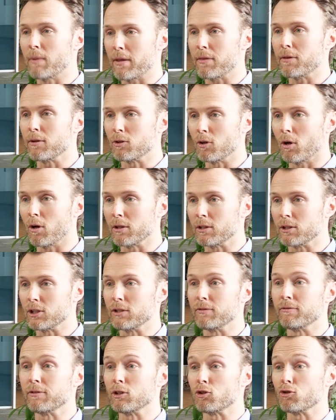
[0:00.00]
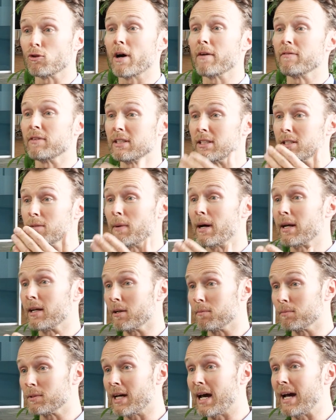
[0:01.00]
methodology for driving demand
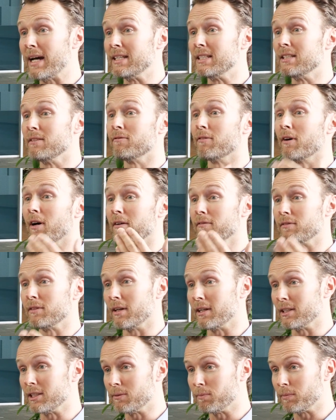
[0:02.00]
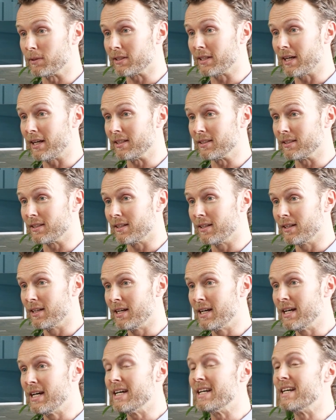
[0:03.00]
up to 85–90%.
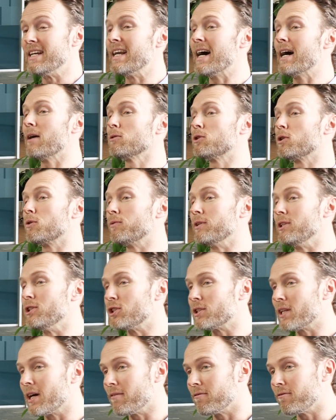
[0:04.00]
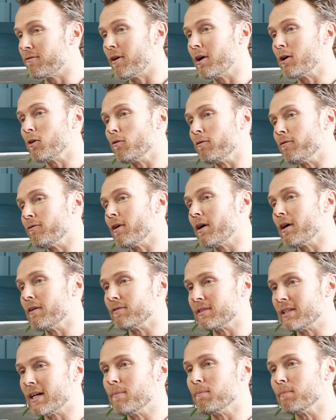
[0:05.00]
Now to reach that final
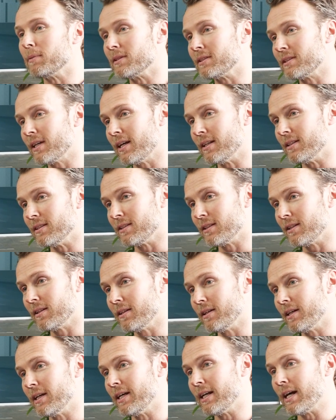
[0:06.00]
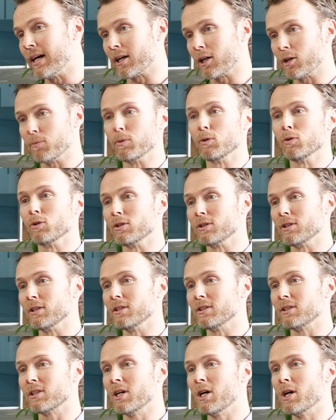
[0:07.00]
5–10% in our
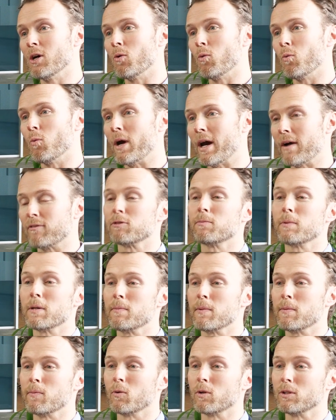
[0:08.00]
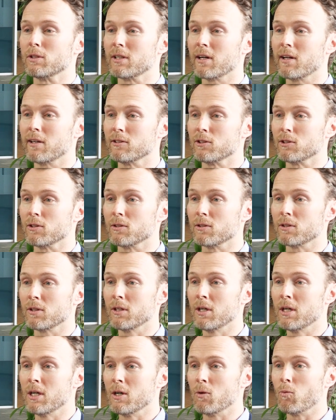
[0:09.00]
communities, we have to be a bit more intelligent.
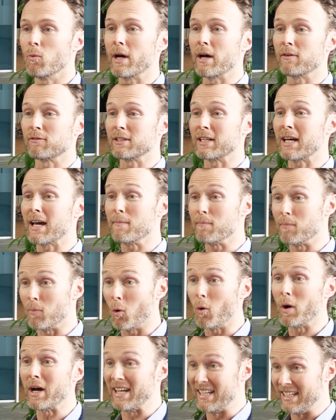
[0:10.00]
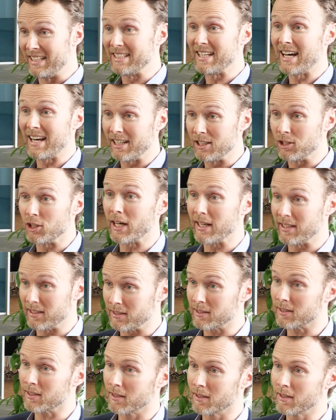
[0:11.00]
We have to get more
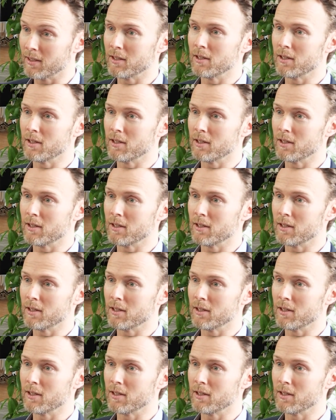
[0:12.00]
intelligence